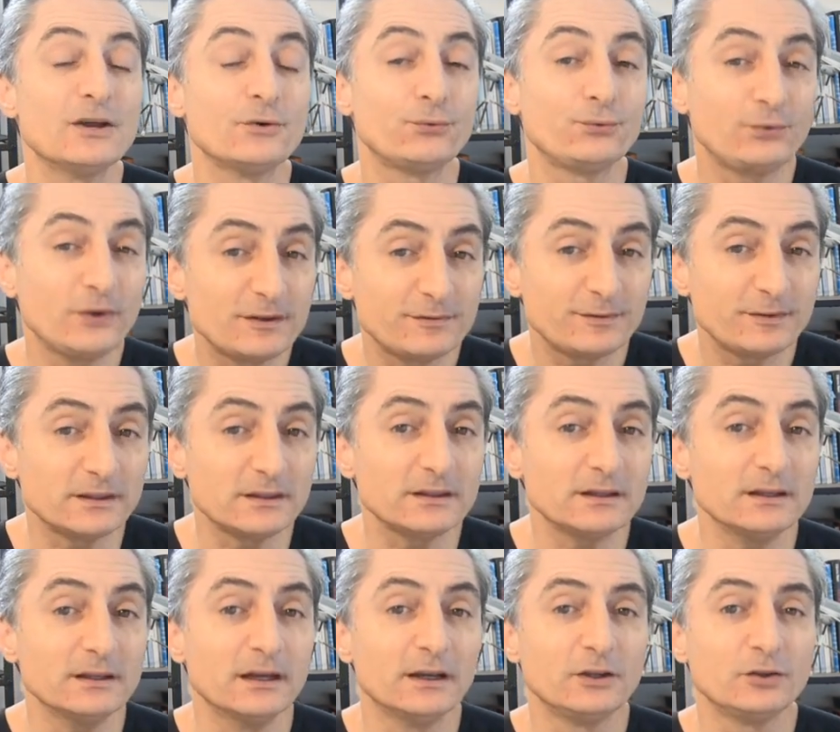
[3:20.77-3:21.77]

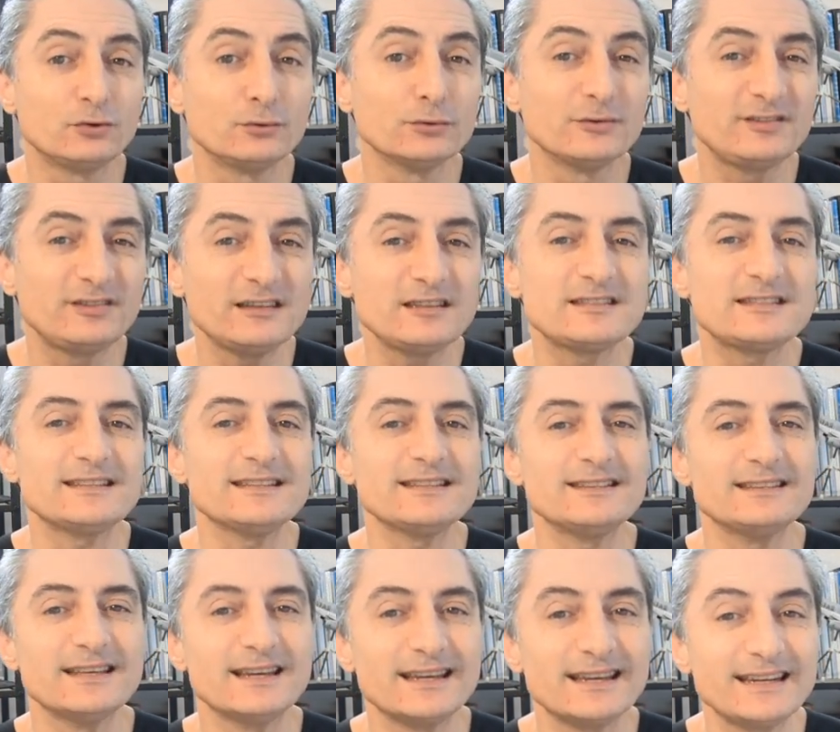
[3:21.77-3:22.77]
50 to
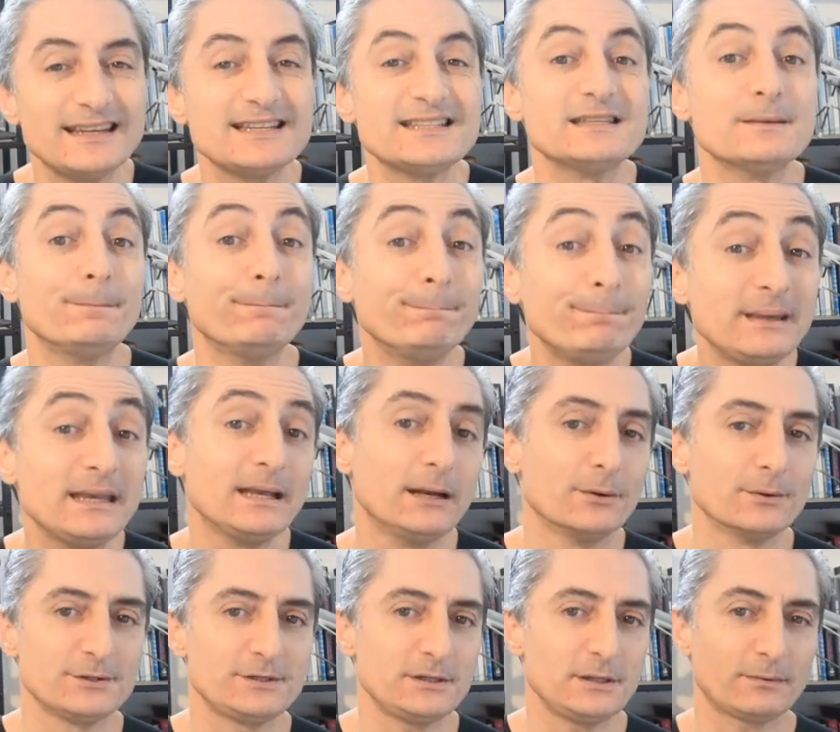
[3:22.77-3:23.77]
60 degrees
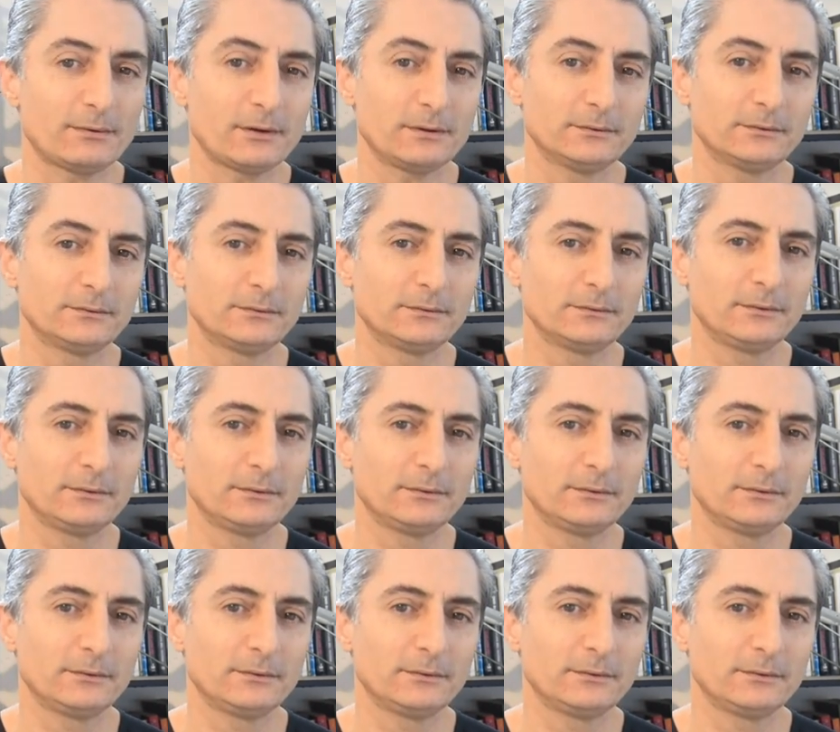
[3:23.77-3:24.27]
below zero.